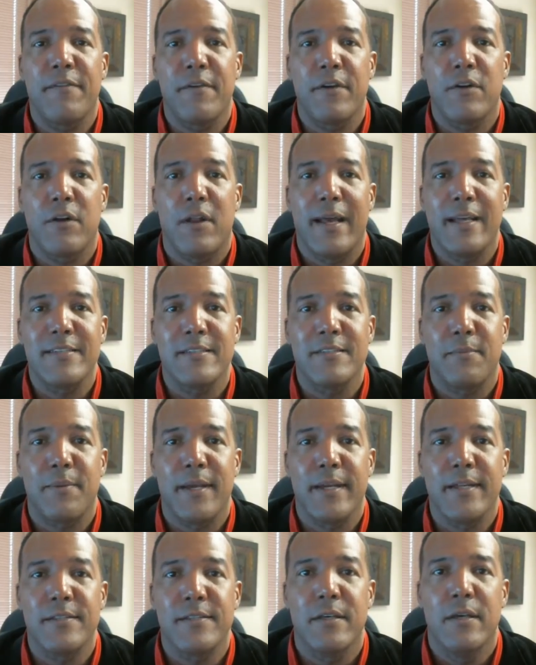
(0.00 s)
for your license
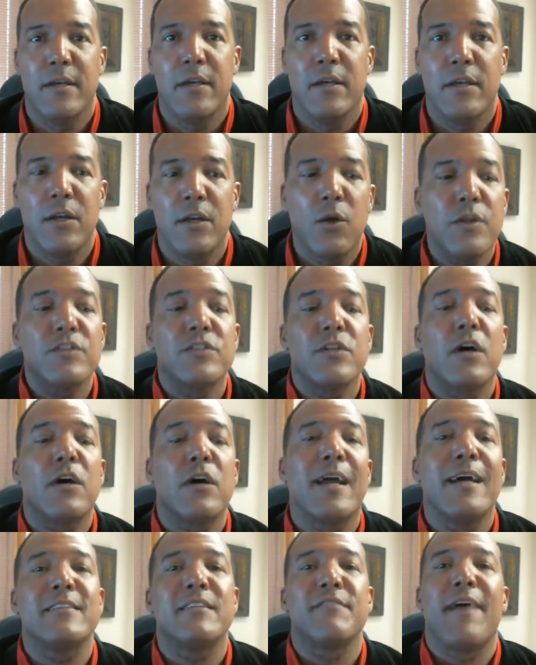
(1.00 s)
plates." you know, there's all
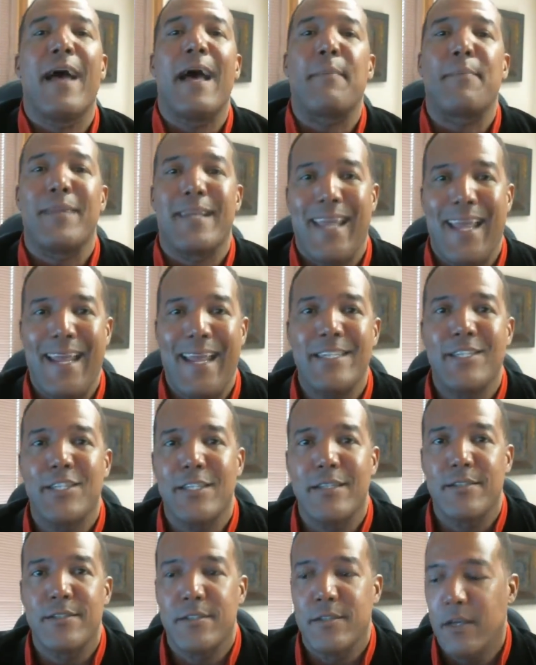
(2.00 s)
kinds of
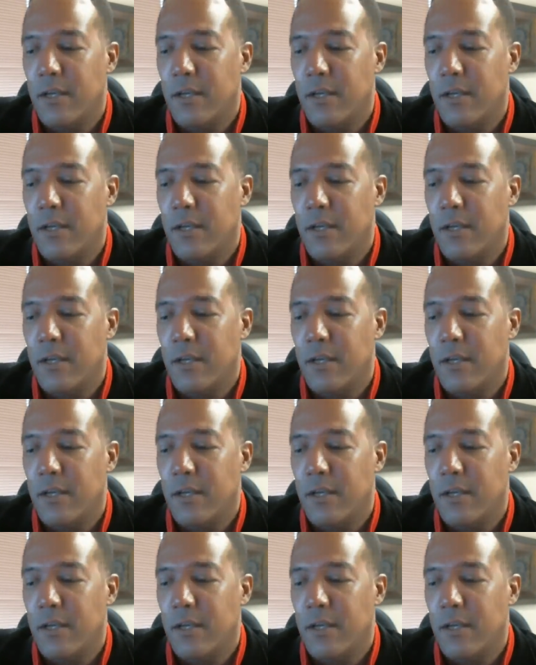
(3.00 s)
applications.